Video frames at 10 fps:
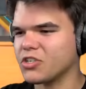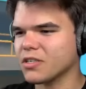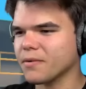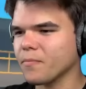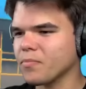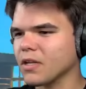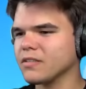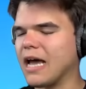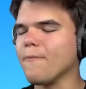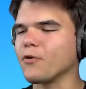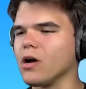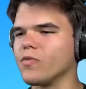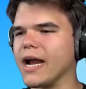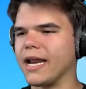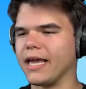We did it. Time for a
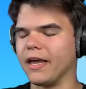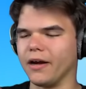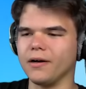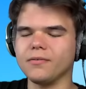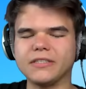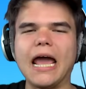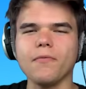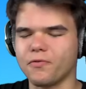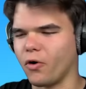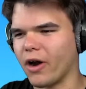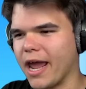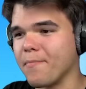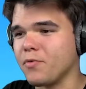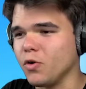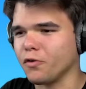rating here. Time for a.
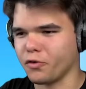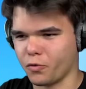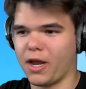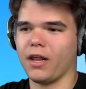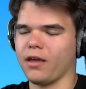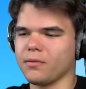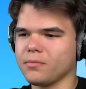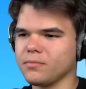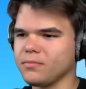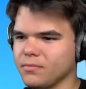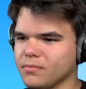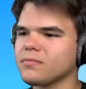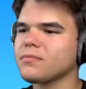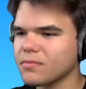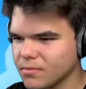So remember, Jelly, we're
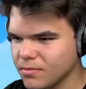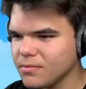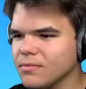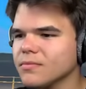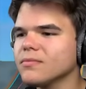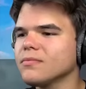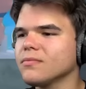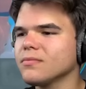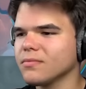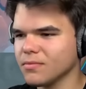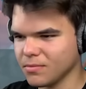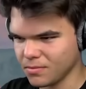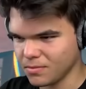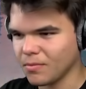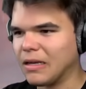rating our experience,
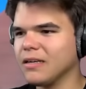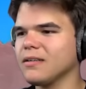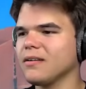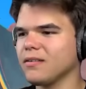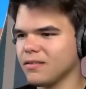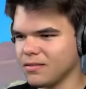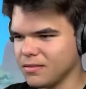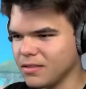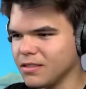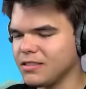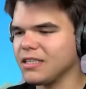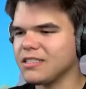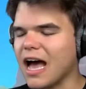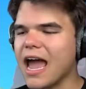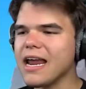looks, and the experience.
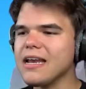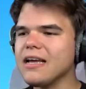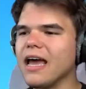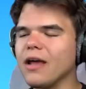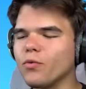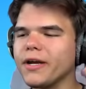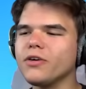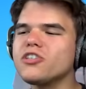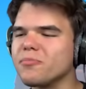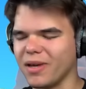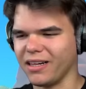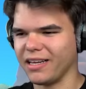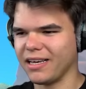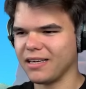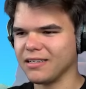Design and
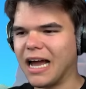reusability.